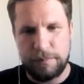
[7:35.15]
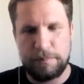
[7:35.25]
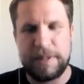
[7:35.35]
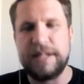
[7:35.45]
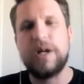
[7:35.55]

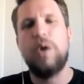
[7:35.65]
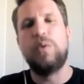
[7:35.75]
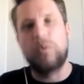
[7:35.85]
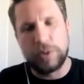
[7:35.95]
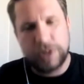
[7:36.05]
being
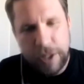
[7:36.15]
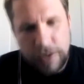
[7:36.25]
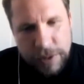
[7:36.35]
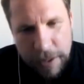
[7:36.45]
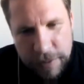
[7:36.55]
told what to
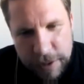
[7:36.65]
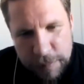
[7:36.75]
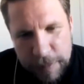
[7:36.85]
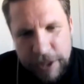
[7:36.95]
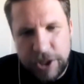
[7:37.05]
do, so to
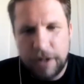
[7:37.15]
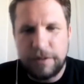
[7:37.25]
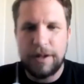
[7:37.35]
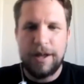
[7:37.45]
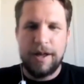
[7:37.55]
speak, Joe.
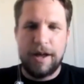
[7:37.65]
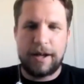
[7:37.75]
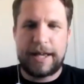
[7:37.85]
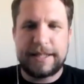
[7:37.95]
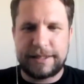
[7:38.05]
I
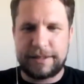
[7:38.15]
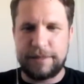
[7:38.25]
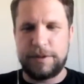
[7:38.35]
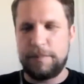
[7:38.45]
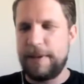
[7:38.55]
guess the,
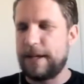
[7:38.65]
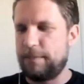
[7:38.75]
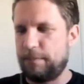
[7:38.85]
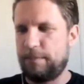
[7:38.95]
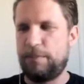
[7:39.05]
the bigger
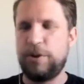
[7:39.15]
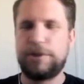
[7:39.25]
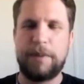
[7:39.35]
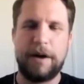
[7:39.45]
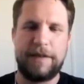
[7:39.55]
push
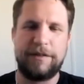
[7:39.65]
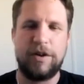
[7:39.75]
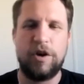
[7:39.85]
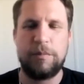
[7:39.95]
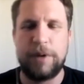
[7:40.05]
button thing for
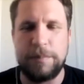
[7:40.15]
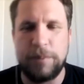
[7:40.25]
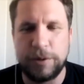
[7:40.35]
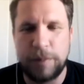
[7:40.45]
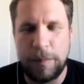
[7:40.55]
a lot of
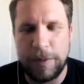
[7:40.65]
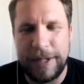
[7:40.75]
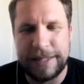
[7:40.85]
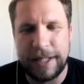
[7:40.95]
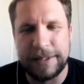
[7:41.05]
people is probably when
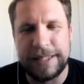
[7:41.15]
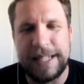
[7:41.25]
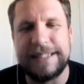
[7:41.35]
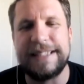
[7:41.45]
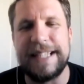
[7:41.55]
it's
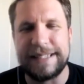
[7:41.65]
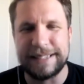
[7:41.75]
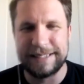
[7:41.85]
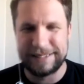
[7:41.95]
unsolicited.